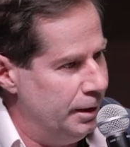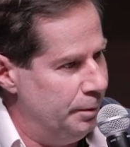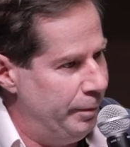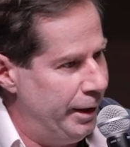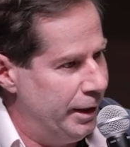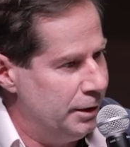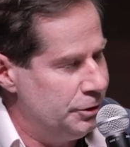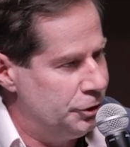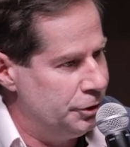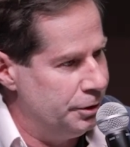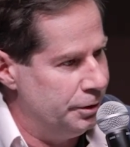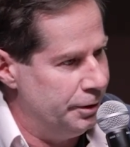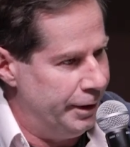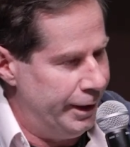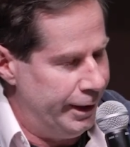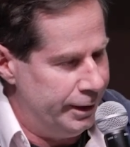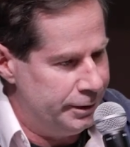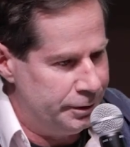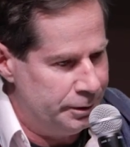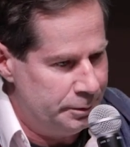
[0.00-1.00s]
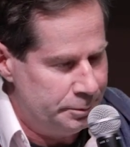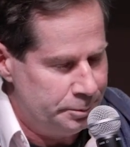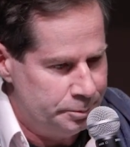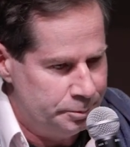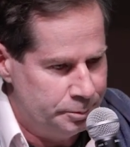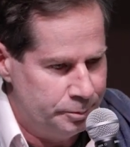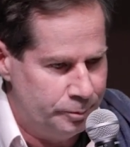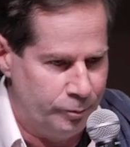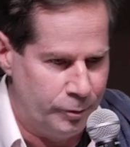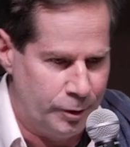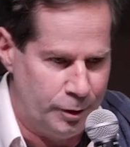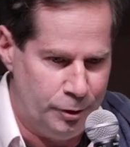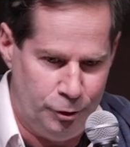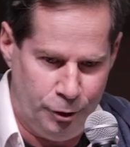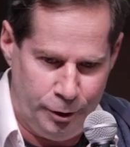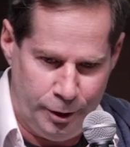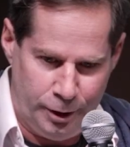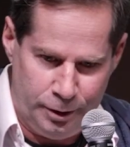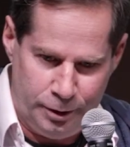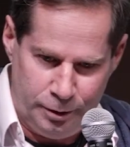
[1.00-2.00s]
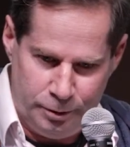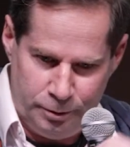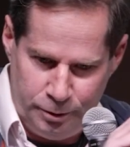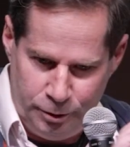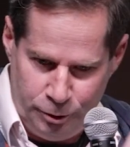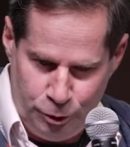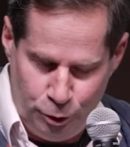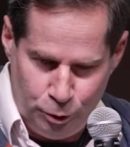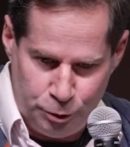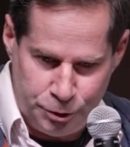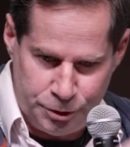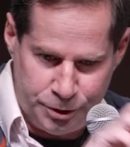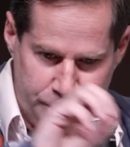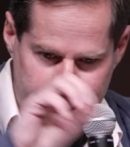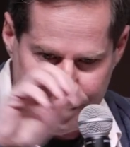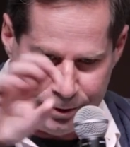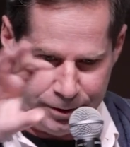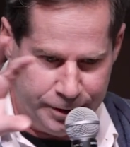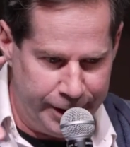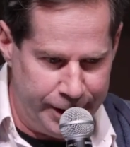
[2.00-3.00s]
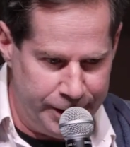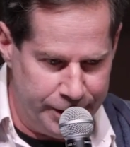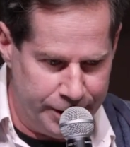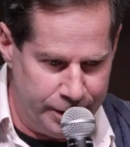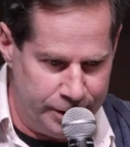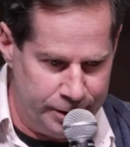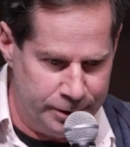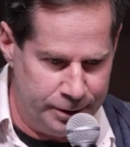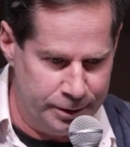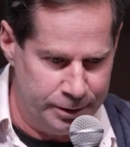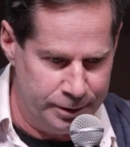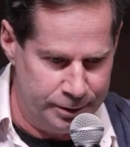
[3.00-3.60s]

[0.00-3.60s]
mention that, user, data,